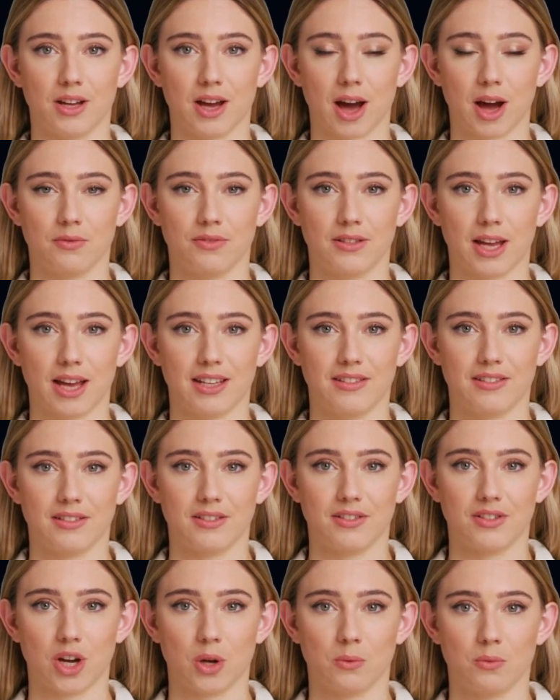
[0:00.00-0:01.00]
that outlines
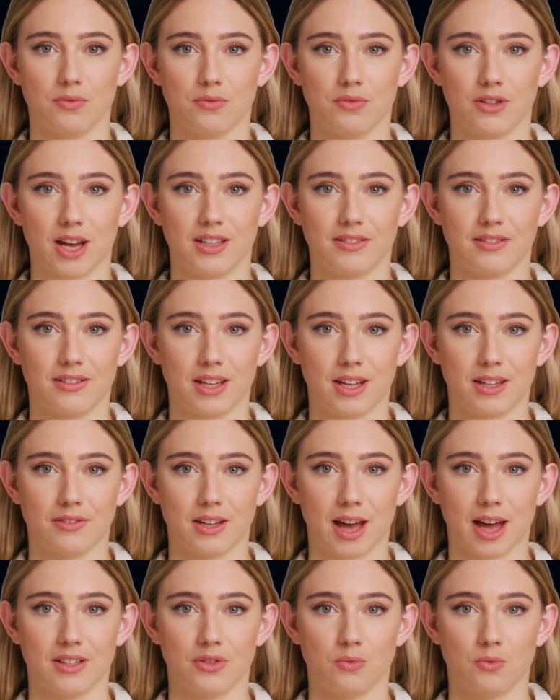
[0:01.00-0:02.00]
the scope of
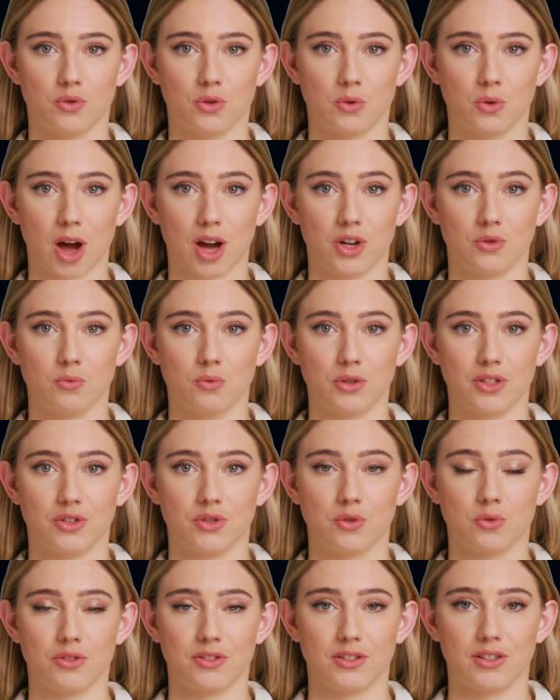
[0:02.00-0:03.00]
testing and the required
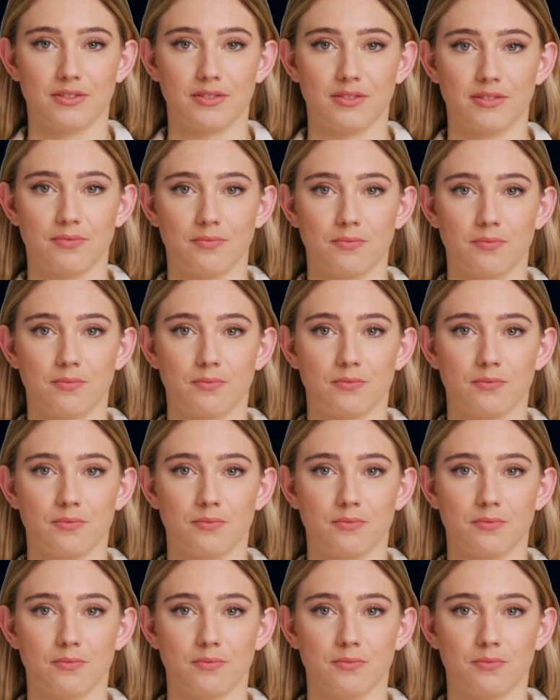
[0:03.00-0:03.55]
resources.